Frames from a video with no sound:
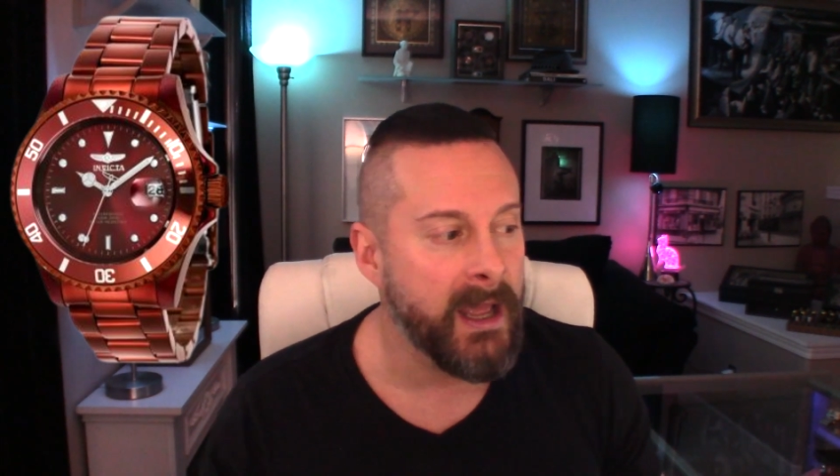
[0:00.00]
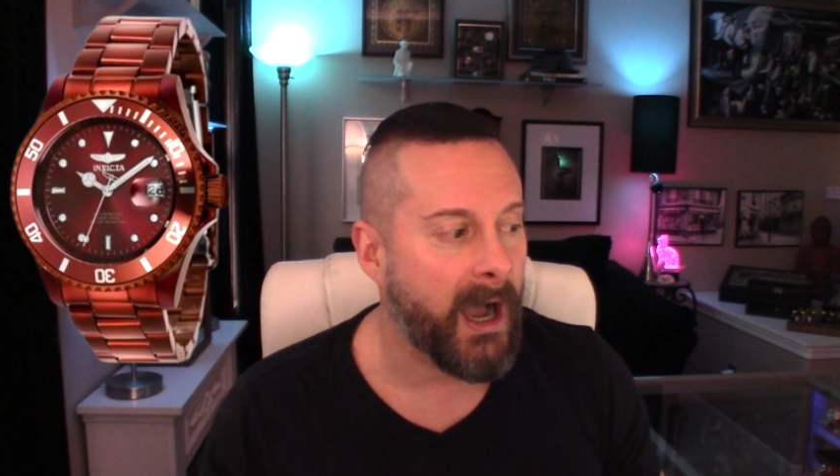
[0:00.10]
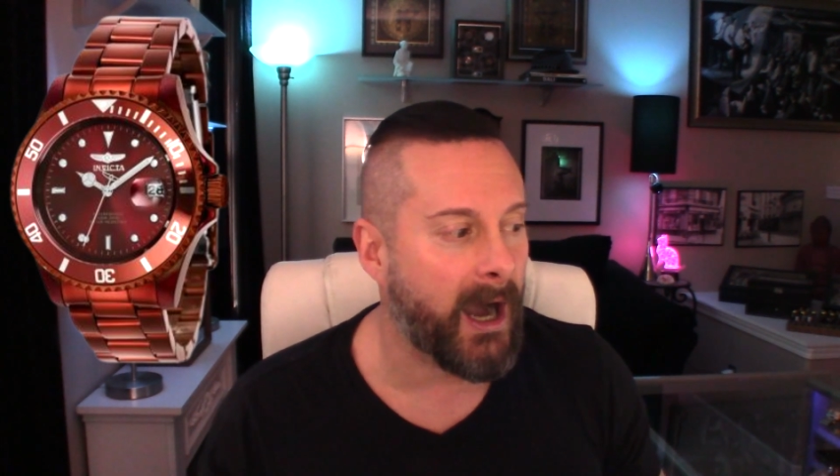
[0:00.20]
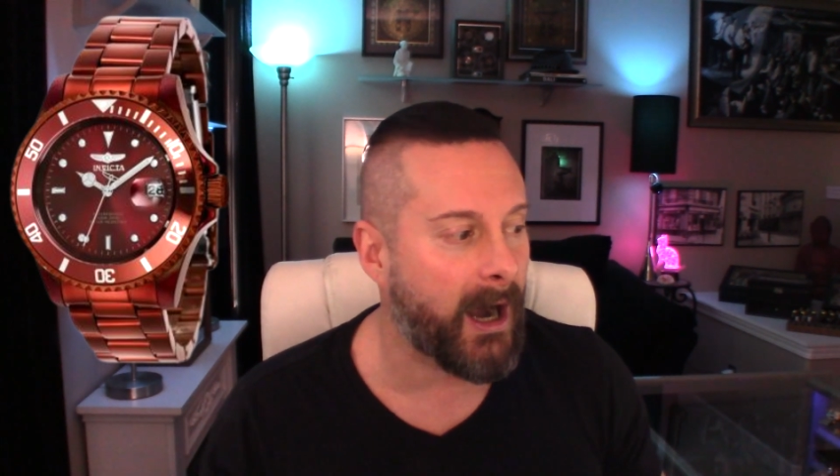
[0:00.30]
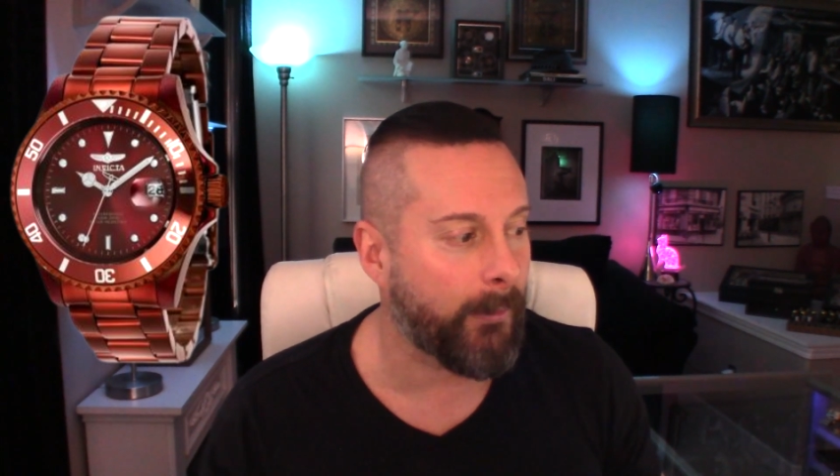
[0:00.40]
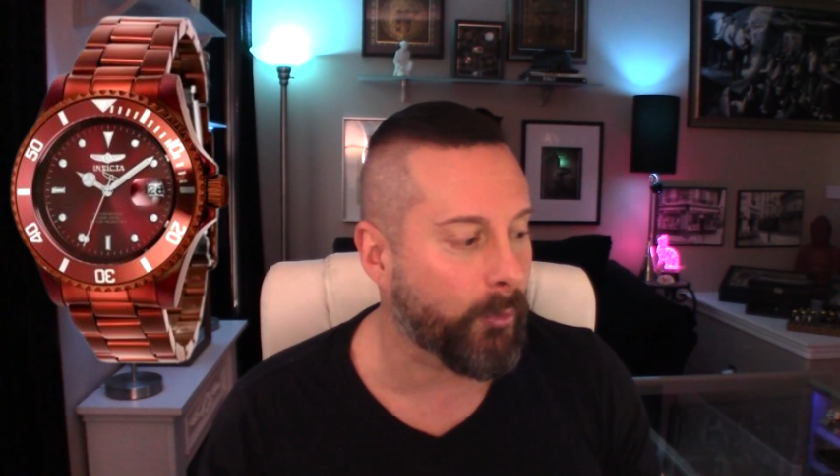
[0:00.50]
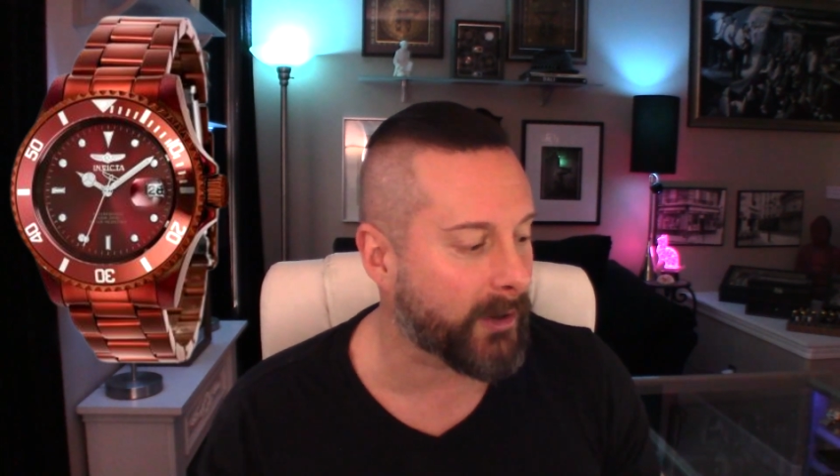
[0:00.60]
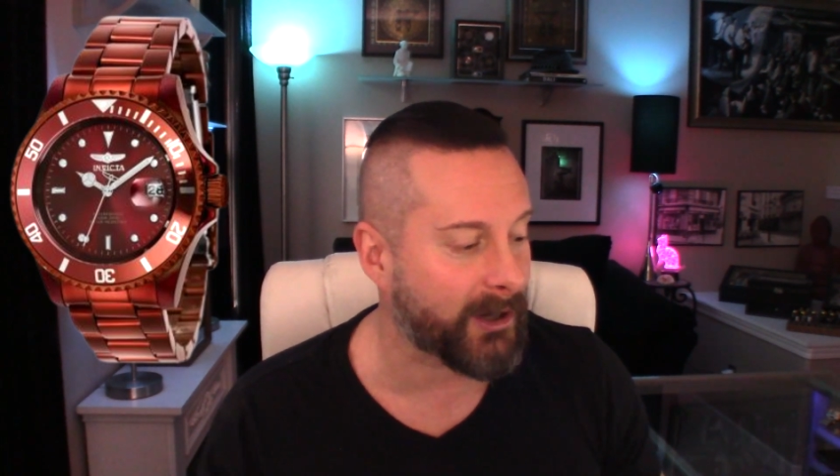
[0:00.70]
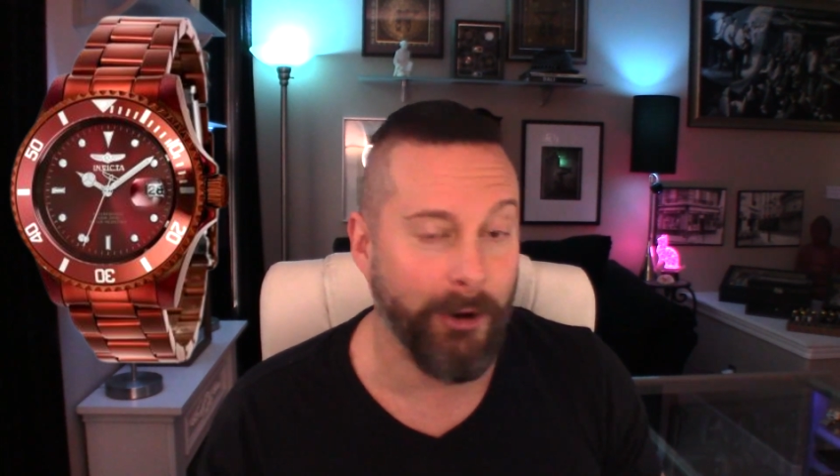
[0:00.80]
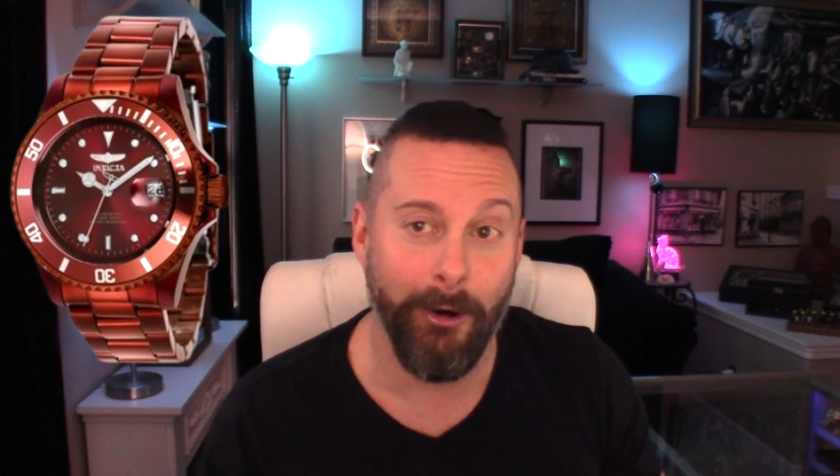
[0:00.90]
Uh, we're
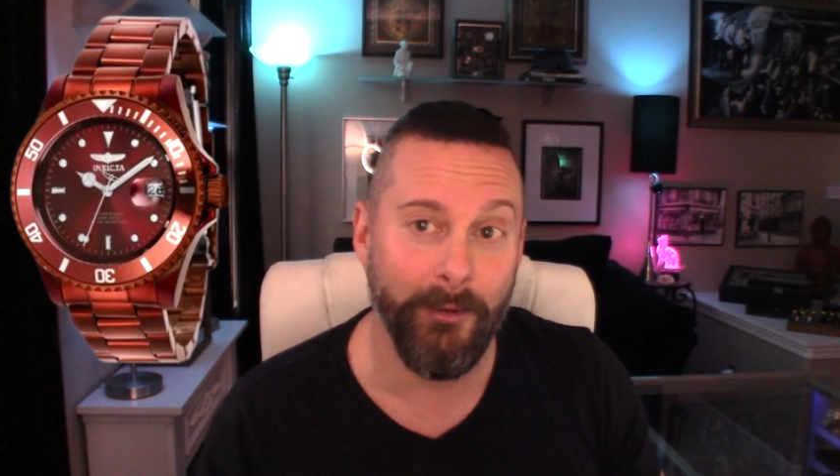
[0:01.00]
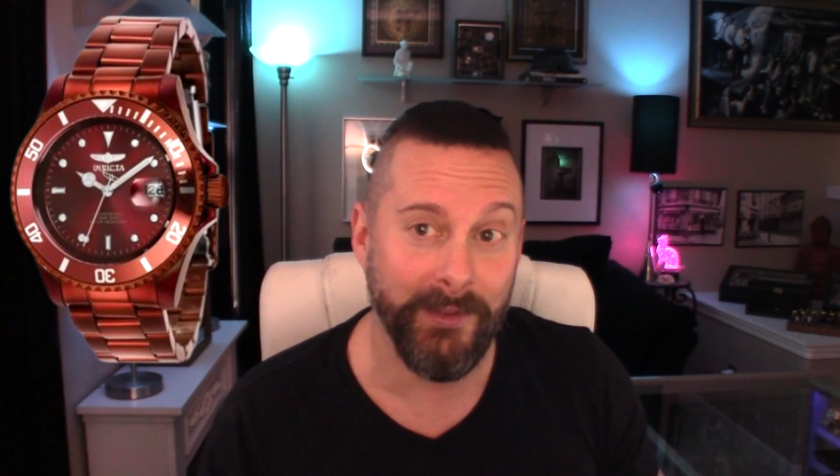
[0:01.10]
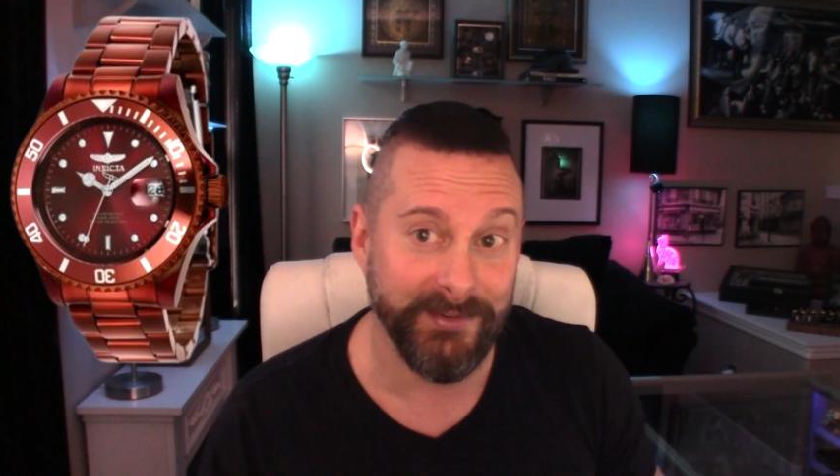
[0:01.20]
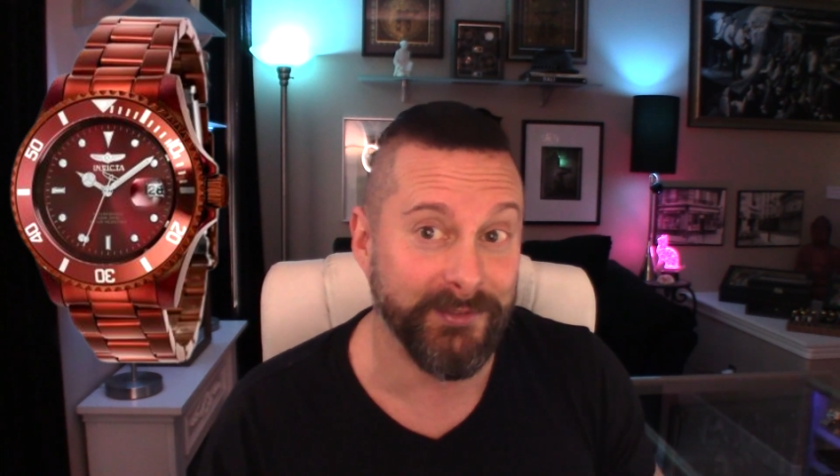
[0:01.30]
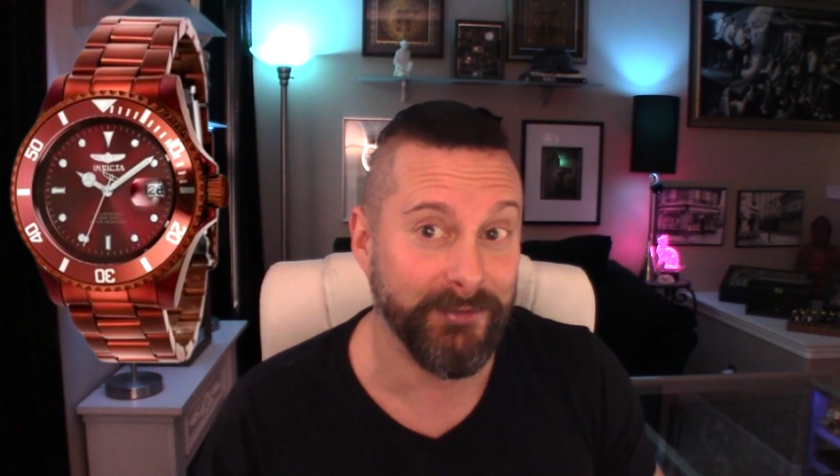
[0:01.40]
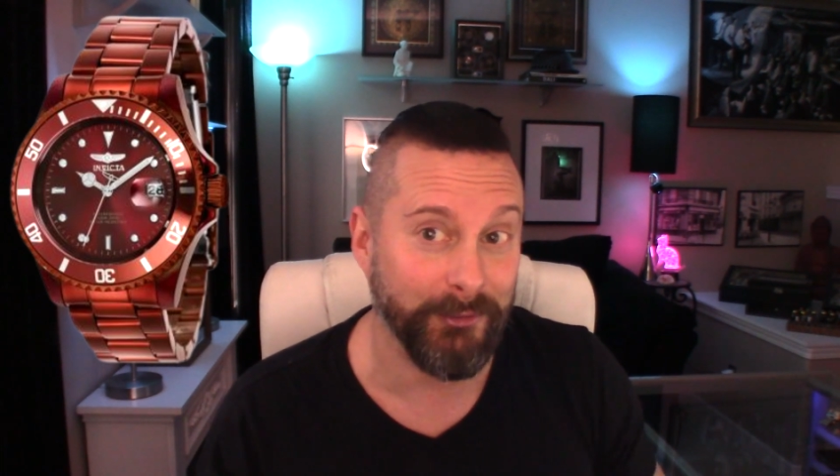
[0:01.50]
going to call this